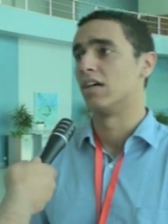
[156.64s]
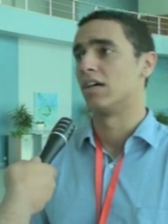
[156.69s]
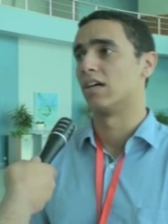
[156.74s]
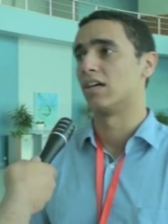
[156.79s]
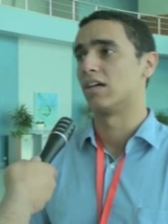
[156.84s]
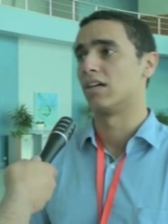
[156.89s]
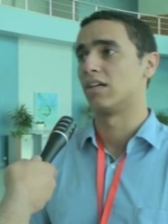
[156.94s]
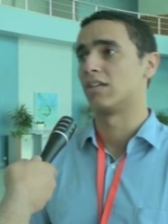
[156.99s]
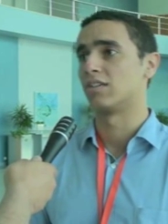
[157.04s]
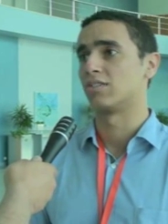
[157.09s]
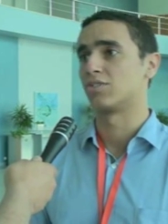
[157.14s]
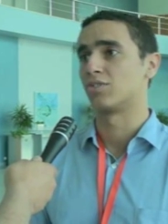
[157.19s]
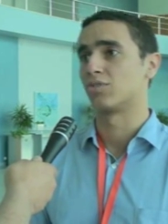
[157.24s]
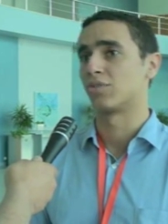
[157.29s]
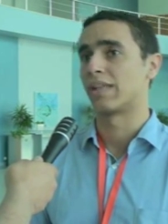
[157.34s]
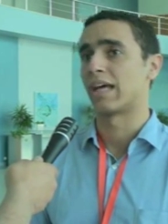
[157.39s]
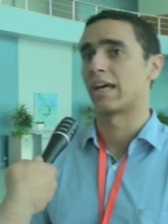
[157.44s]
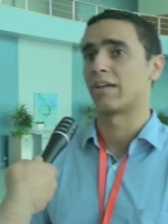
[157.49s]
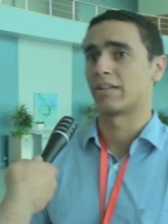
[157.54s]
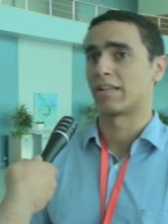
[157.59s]
Uh,
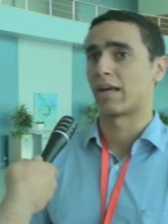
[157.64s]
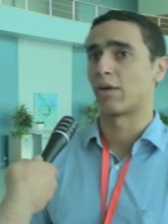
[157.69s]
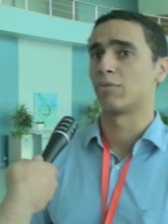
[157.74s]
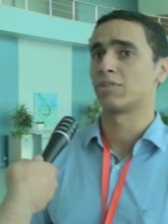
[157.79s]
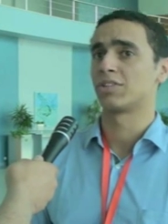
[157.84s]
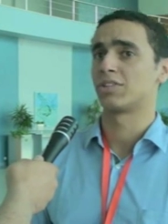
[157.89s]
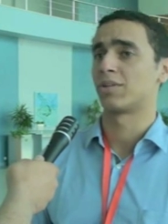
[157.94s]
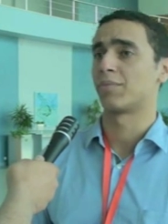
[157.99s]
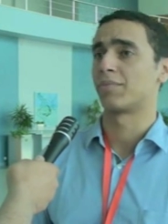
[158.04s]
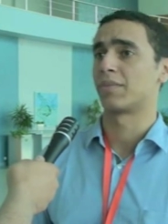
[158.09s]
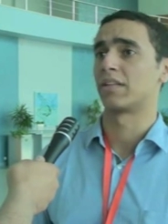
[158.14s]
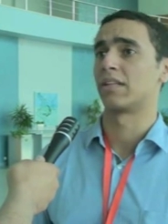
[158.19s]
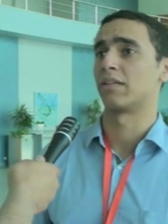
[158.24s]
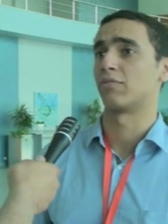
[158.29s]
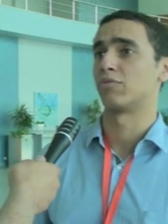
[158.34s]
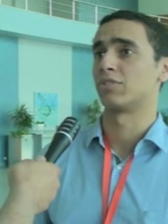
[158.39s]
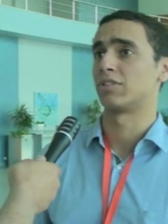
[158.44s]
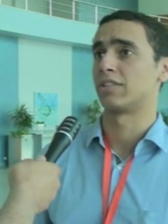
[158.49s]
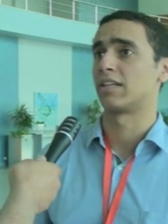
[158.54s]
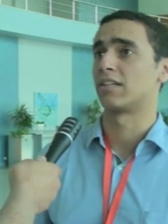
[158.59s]
so that that was something
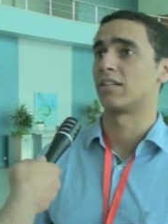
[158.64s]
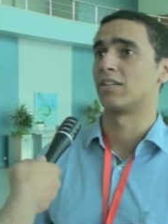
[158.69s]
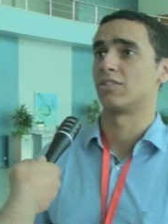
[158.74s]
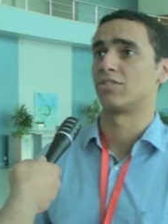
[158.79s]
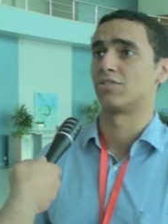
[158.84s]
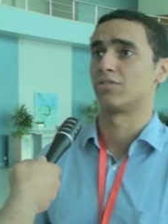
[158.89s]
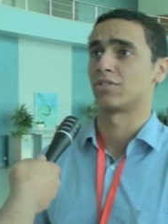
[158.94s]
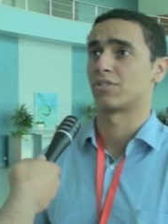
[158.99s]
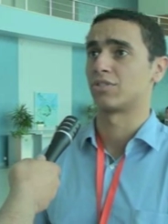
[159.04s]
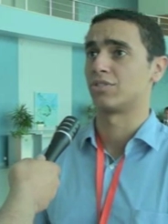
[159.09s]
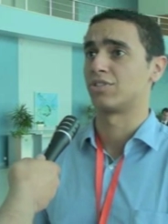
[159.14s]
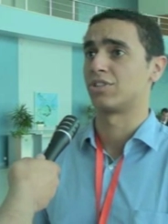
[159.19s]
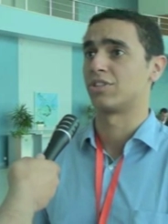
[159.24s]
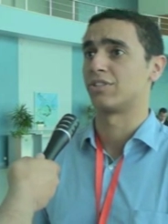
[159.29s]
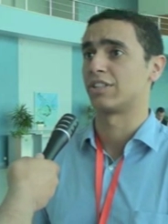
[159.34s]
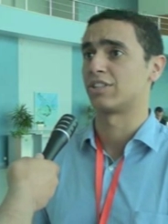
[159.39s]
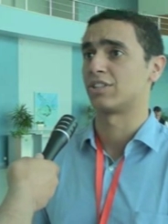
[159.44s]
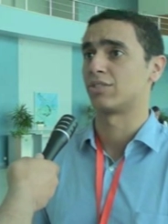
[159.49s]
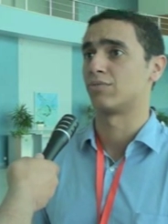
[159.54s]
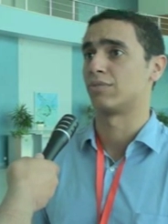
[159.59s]
that was taken into
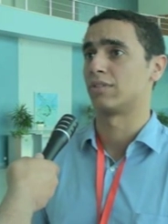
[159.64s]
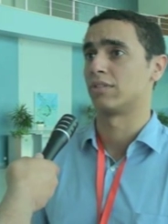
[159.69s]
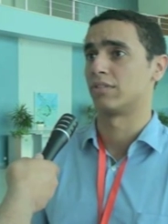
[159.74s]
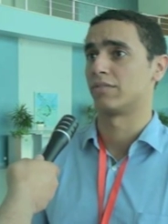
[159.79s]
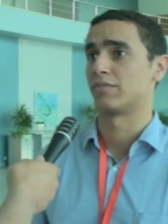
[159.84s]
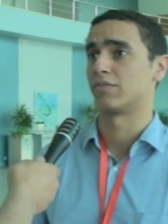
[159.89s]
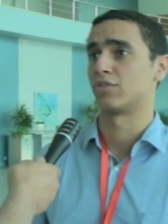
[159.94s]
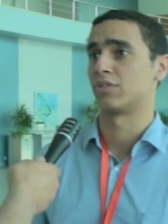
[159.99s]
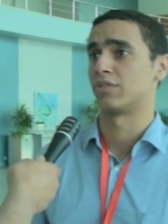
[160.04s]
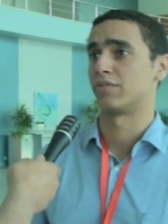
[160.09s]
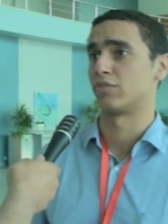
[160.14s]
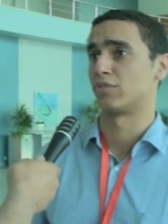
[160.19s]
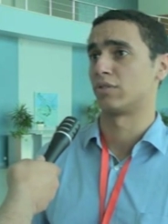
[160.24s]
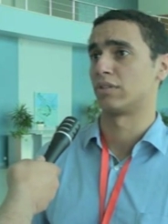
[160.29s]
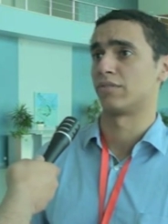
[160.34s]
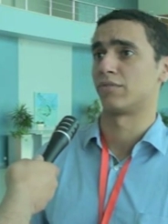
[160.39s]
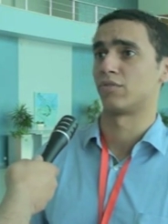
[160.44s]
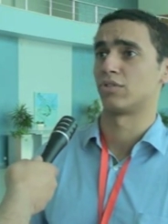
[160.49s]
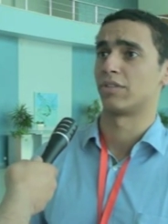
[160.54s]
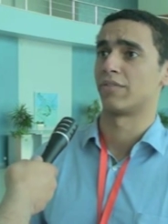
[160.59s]
consideration when for for,
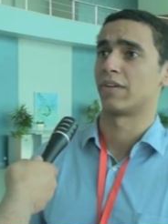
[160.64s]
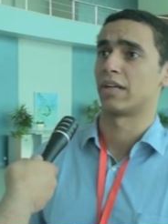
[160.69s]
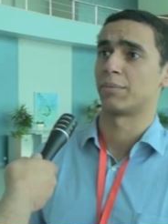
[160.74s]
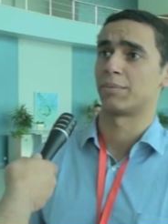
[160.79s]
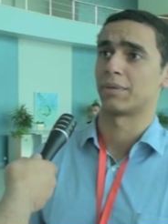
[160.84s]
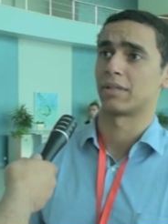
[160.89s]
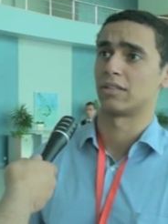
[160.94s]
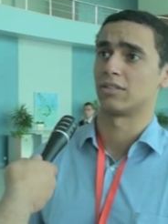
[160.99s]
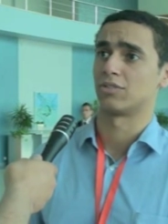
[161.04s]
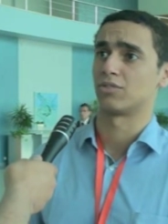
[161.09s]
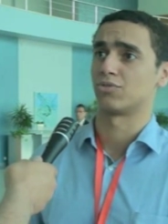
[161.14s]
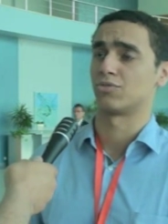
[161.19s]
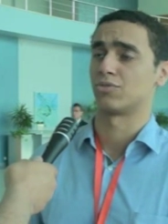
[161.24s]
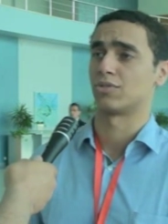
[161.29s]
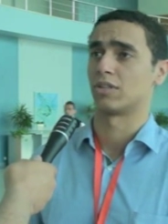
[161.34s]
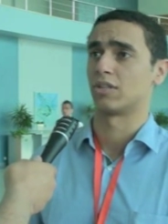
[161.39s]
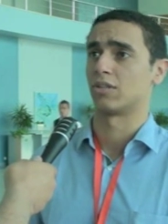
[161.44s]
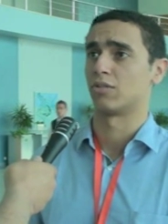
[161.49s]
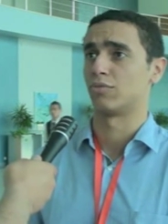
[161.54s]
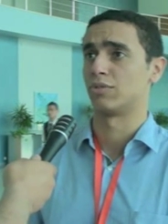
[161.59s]
for developing
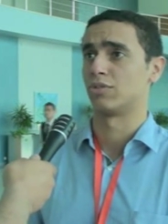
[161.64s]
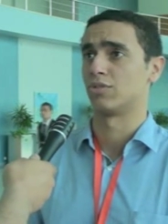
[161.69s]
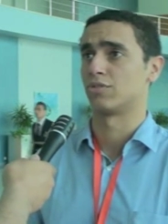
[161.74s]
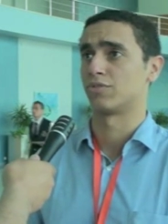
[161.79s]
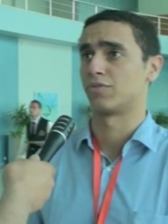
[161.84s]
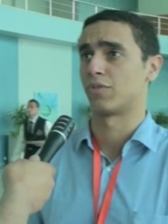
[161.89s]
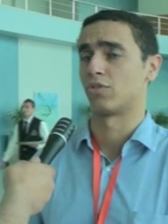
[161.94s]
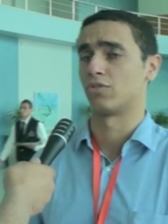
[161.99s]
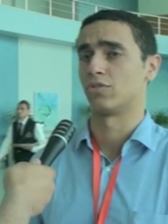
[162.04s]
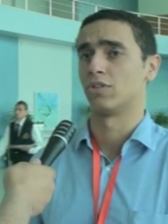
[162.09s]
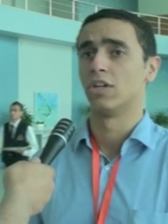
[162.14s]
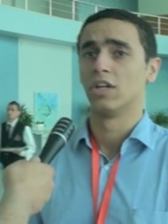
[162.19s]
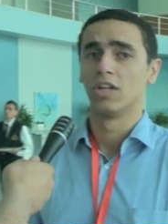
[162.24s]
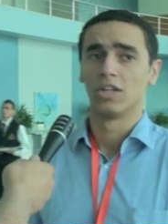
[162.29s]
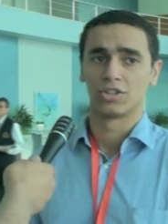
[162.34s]
into uh, Windows Phone.